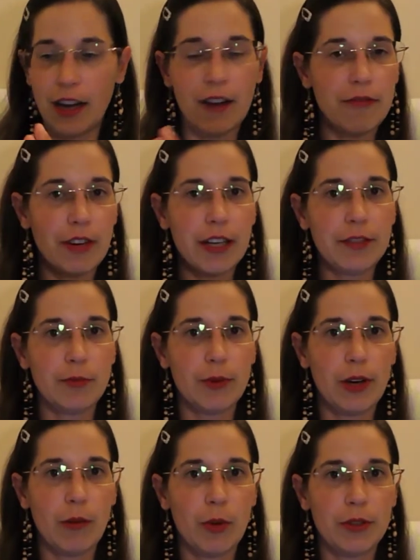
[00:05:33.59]
I write what
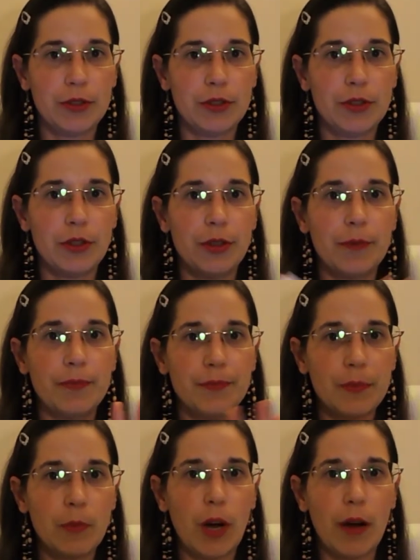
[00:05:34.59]
I want
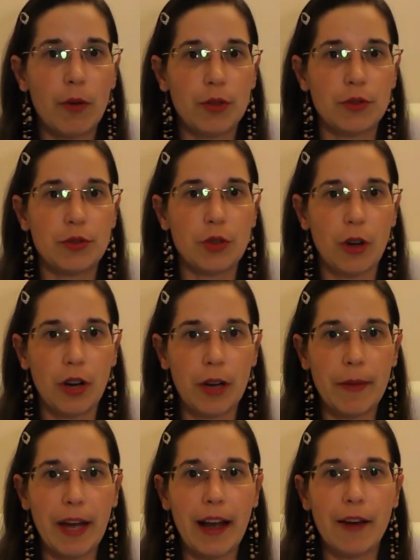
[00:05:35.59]
to talk
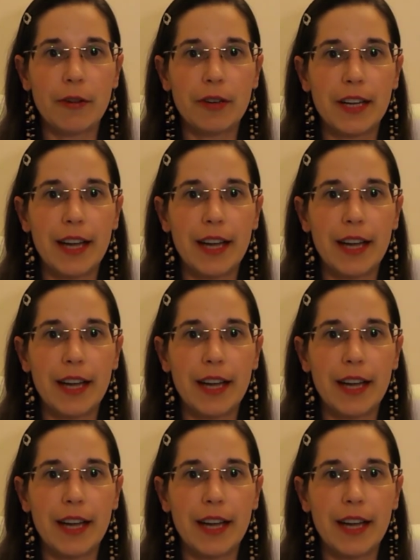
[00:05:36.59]
about,